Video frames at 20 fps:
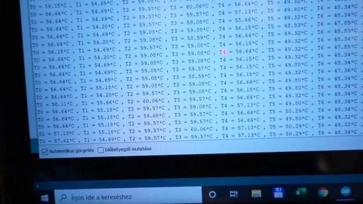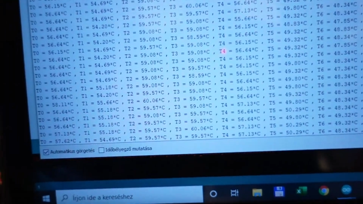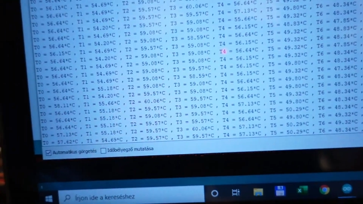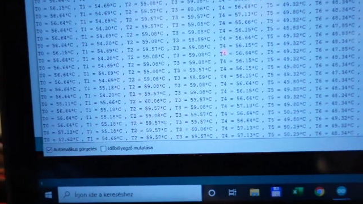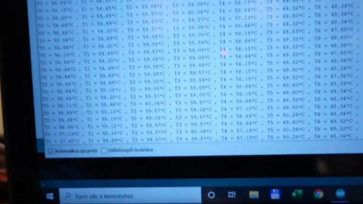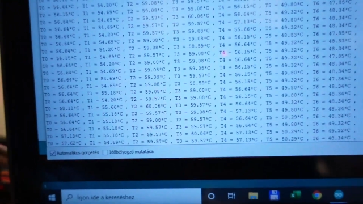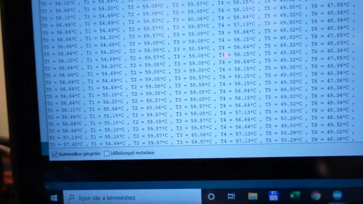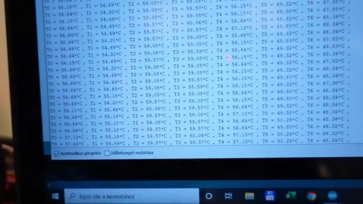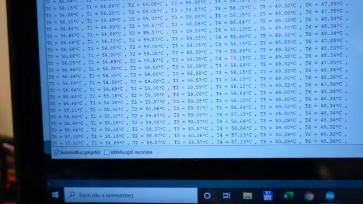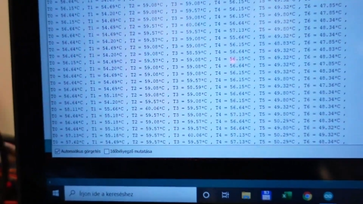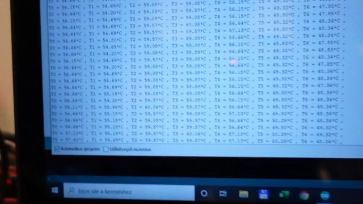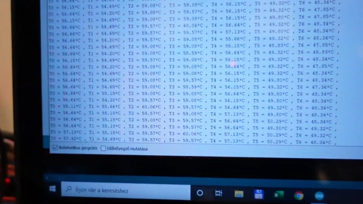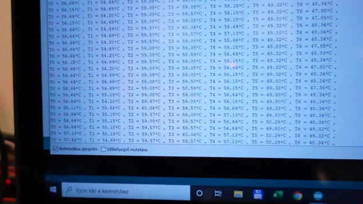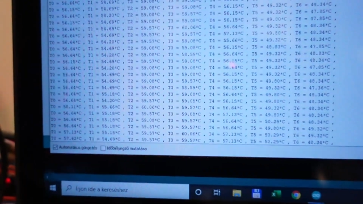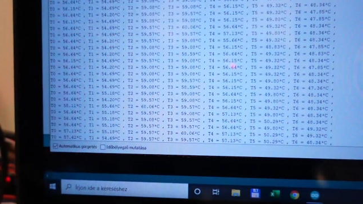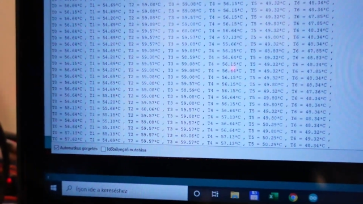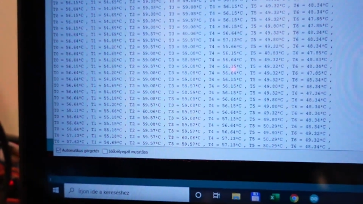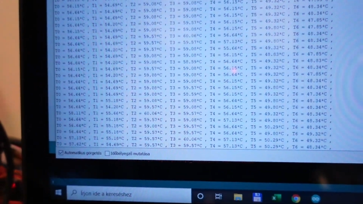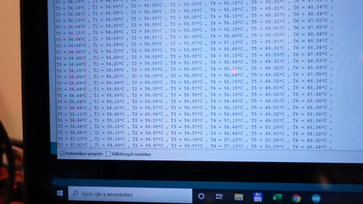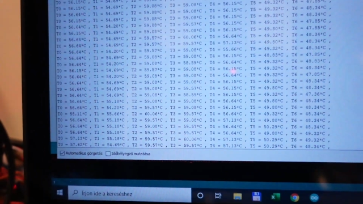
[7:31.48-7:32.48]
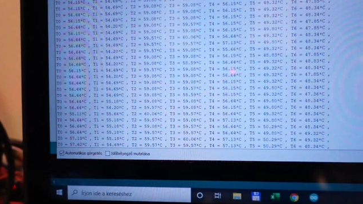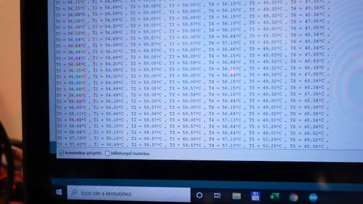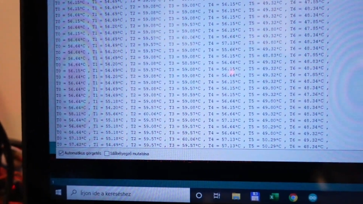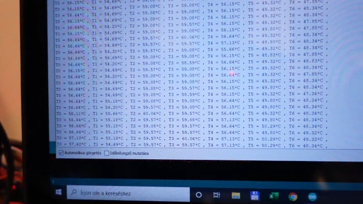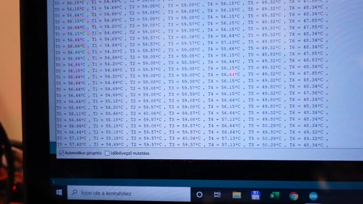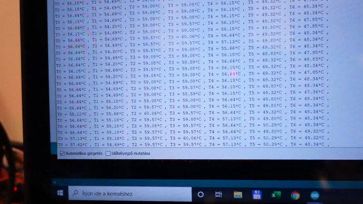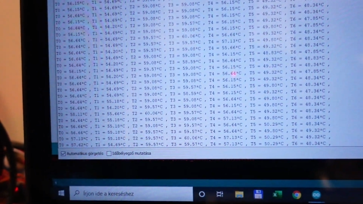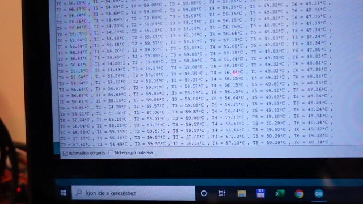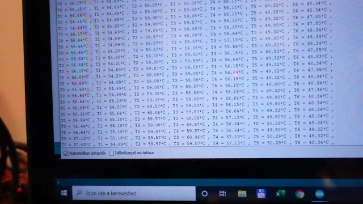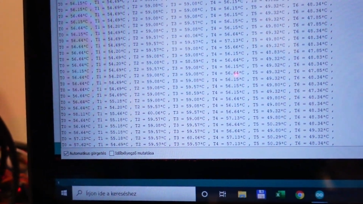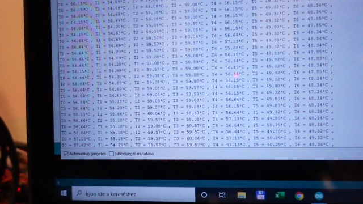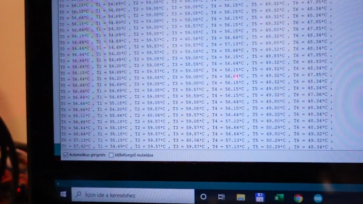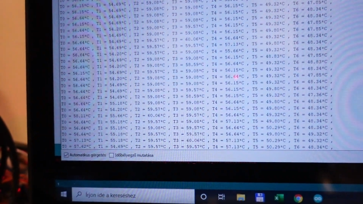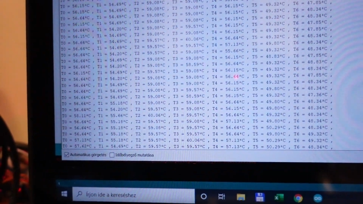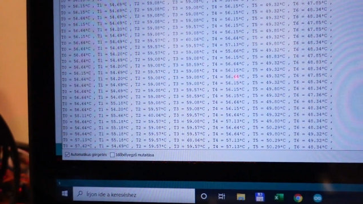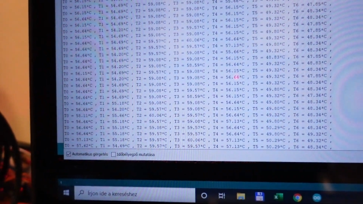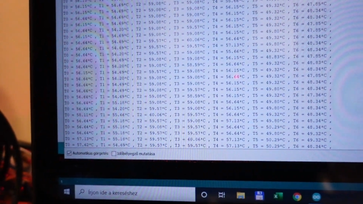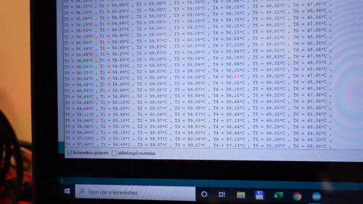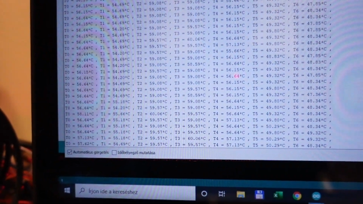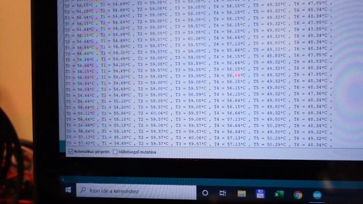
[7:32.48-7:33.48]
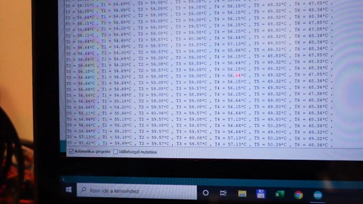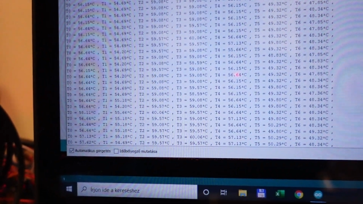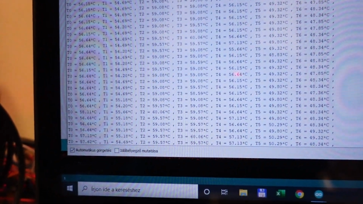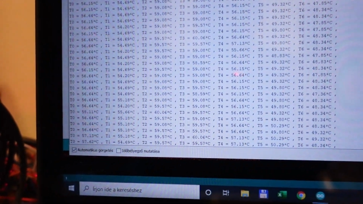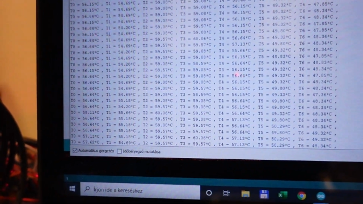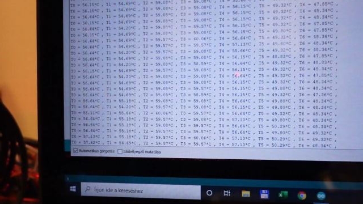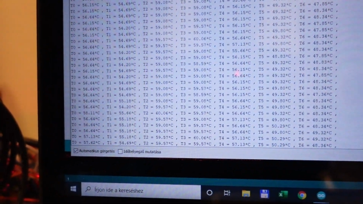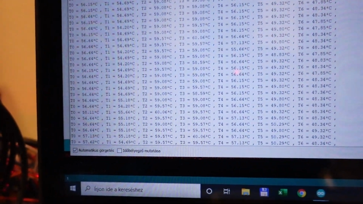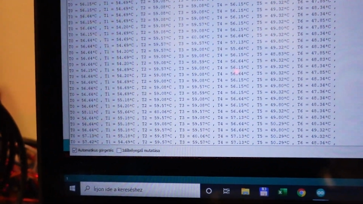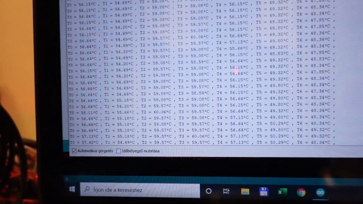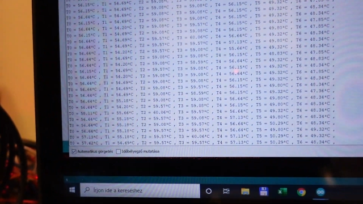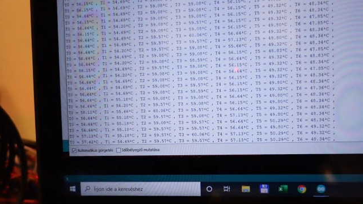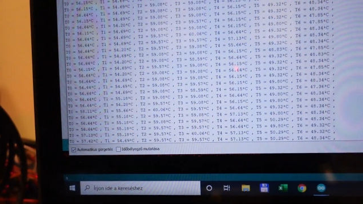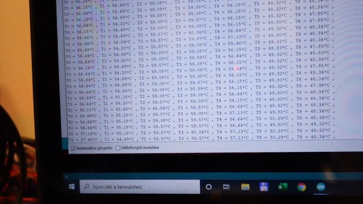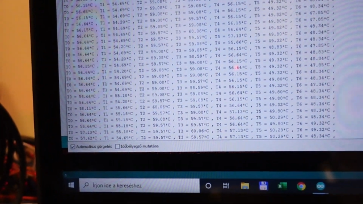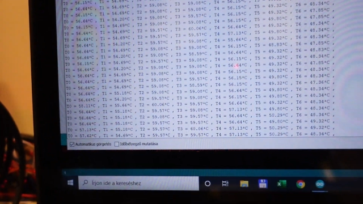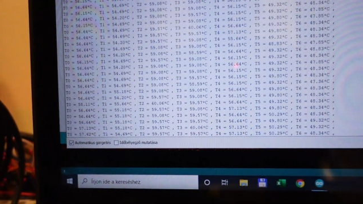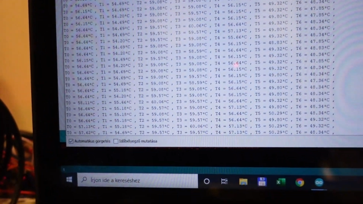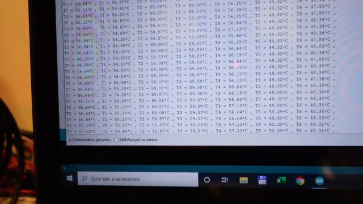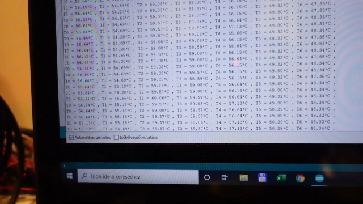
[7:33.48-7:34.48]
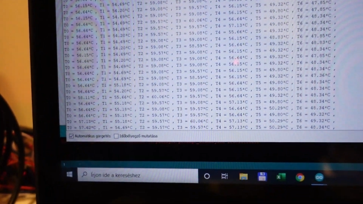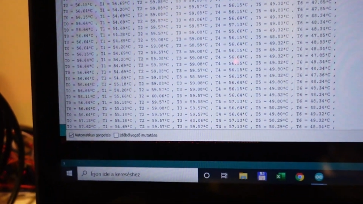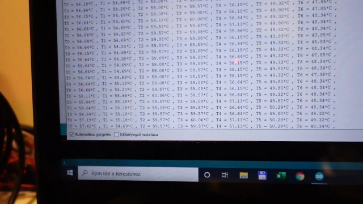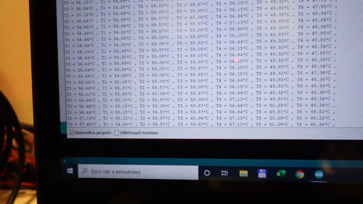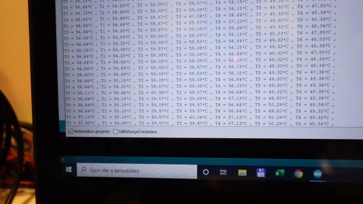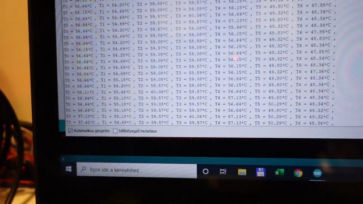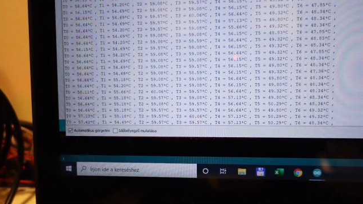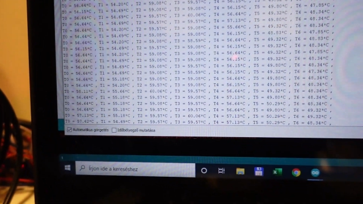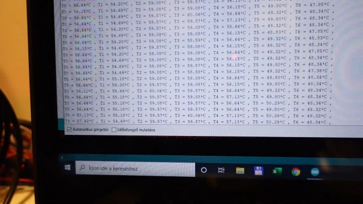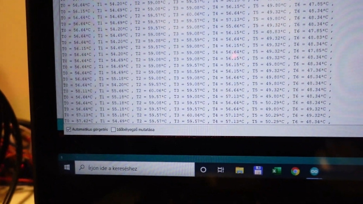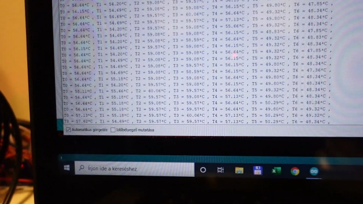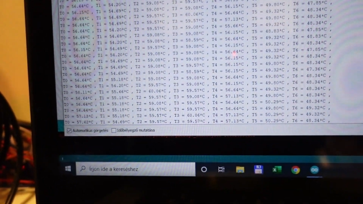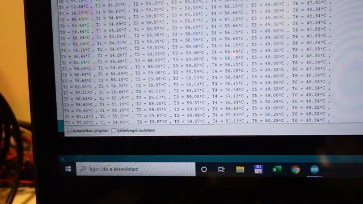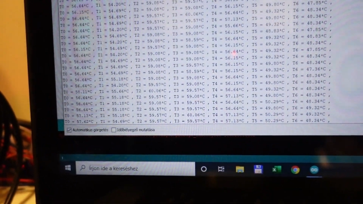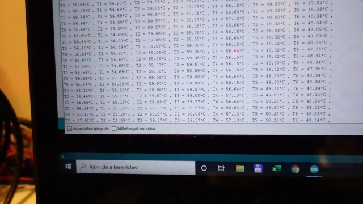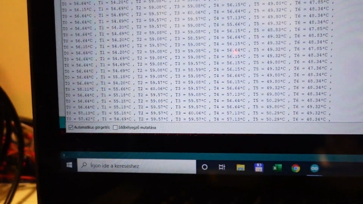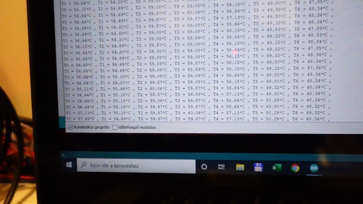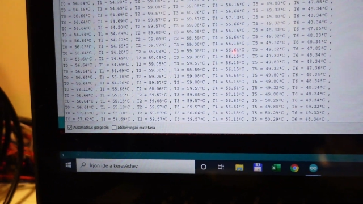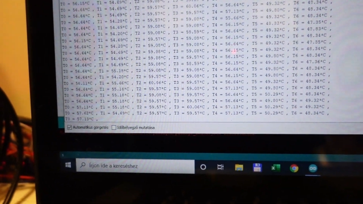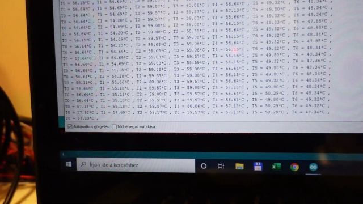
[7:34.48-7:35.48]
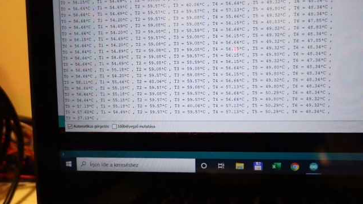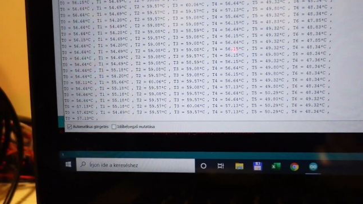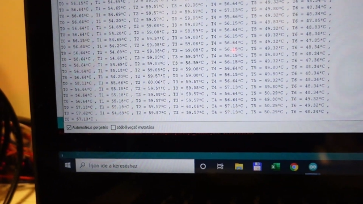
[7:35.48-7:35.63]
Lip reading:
[unreadable: no face in view]